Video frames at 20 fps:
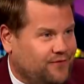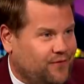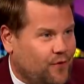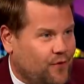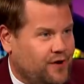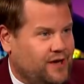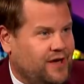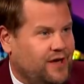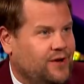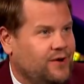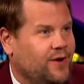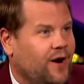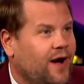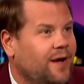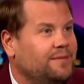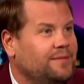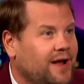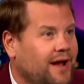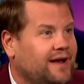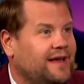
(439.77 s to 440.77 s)
for you.
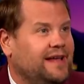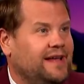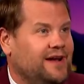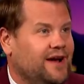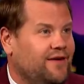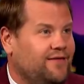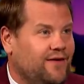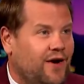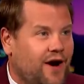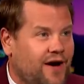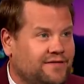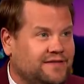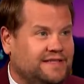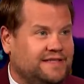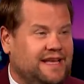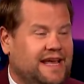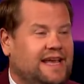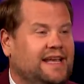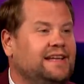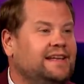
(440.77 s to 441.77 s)
I'm lucky enough, I've
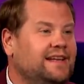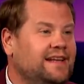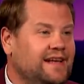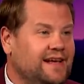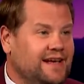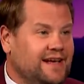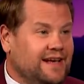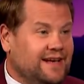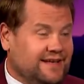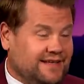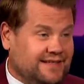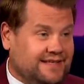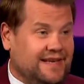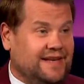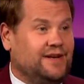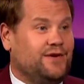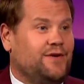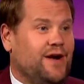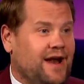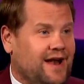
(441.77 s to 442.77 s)
seen
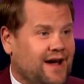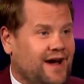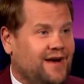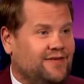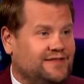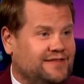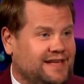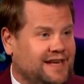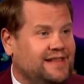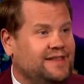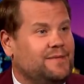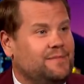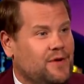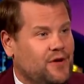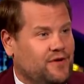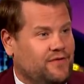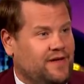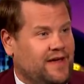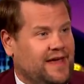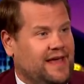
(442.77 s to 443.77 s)
Cinderella, I've seen the
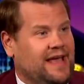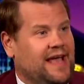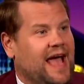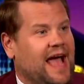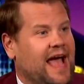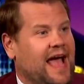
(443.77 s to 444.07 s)
movie,